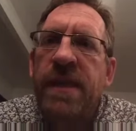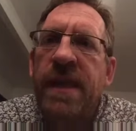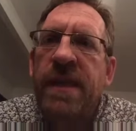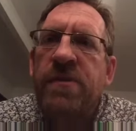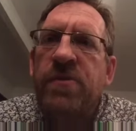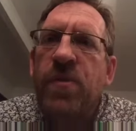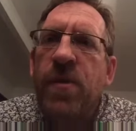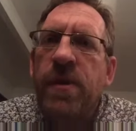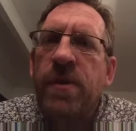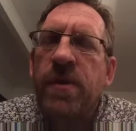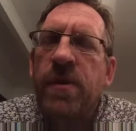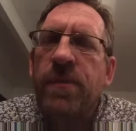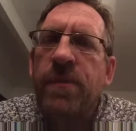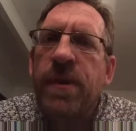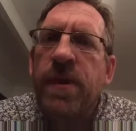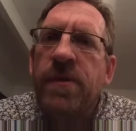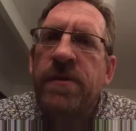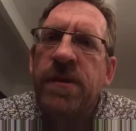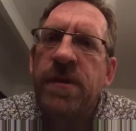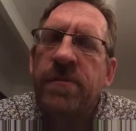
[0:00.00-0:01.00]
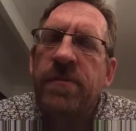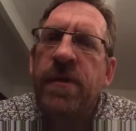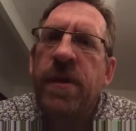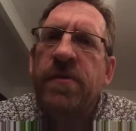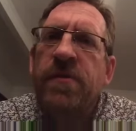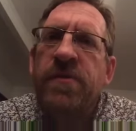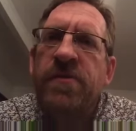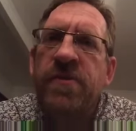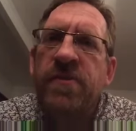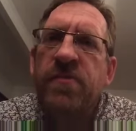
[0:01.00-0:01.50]
That's quite good, because it
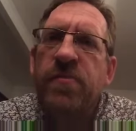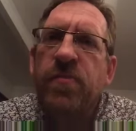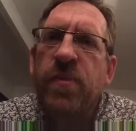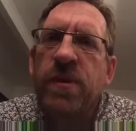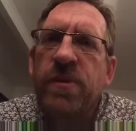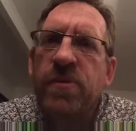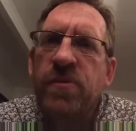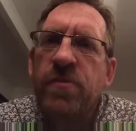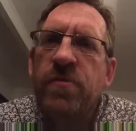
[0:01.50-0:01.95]
notices the ones you're